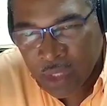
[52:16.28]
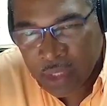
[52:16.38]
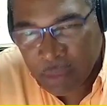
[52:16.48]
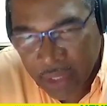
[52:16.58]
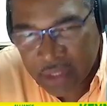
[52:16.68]

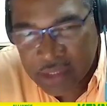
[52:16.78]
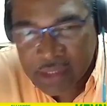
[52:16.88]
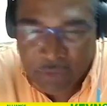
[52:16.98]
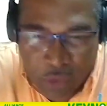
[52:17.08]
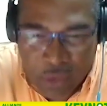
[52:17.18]
The Americans,
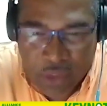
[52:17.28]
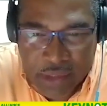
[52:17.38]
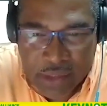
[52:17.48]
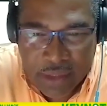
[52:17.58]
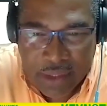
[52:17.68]
of
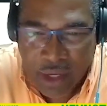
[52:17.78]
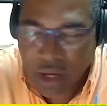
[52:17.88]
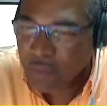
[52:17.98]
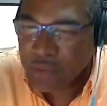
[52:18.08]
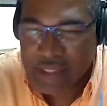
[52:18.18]
course,
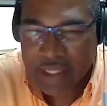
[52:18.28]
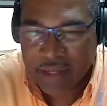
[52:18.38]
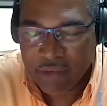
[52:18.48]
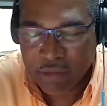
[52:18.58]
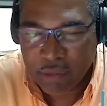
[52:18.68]
always ahead
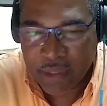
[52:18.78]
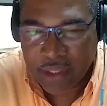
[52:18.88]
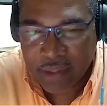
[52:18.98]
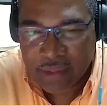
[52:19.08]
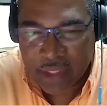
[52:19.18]
of
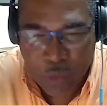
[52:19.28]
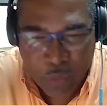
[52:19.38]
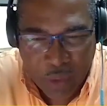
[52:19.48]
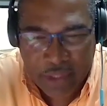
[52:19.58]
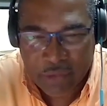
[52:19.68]
everybody. They do
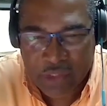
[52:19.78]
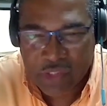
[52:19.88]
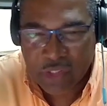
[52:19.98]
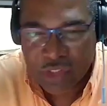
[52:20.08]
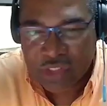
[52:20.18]
all the
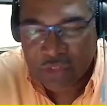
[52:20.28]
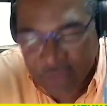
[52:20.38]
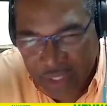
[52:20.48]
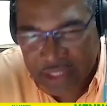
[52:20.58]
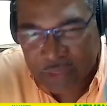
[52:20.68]
research. They
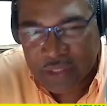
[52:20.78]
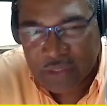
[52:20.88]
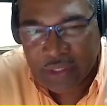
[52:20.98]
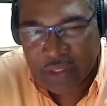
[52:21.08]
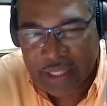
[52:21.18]
realize what's
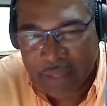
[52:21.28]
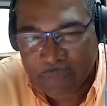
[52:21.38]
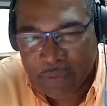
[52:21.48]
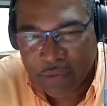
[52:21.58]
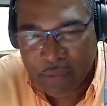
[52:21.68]
going to
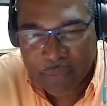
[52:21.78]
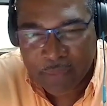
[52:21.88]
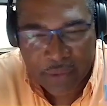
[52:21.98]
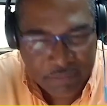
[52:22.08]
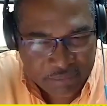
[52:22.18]
happen.
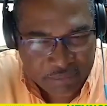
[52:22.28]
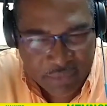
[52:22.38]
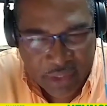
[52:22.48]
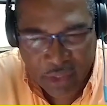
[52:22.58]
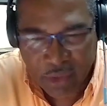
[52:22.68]
Remember,
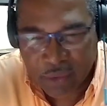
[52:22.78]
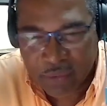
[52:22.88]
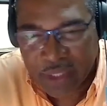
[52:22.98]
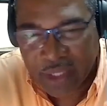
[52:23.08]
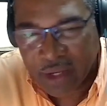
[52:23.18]

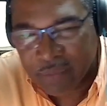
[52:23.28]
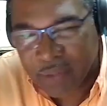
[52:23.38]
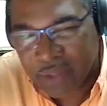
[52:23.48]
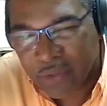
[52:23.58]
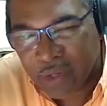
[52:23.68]
the
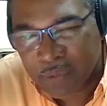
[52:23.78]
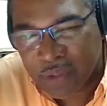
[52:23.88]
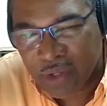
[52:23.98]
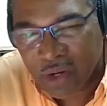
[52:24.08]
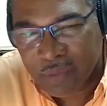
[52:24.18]
economy going up
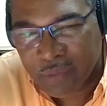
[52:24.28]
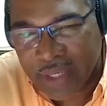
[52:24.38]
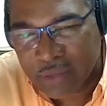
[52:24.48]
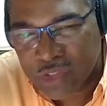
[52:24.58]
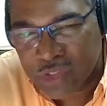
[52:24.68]
and down, all we
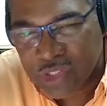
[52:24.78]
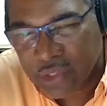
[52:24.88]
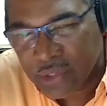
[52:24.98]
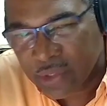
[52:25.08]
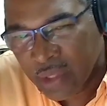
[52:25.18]
had was
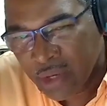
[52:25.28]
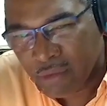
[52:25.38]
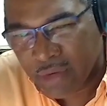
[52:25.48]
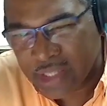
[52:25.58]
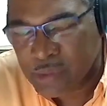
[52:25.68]
sugar.
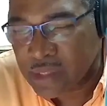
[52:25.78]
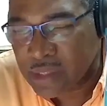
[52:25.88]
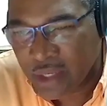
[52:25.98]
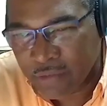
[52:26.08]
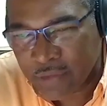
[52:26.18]
Rice was
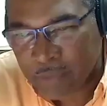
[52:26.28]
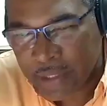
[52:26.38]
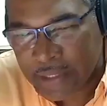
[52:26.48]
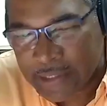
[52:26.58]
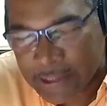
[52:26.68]
all over the
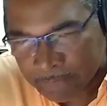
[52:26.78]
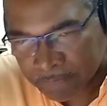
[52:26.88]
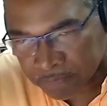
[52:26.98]
place.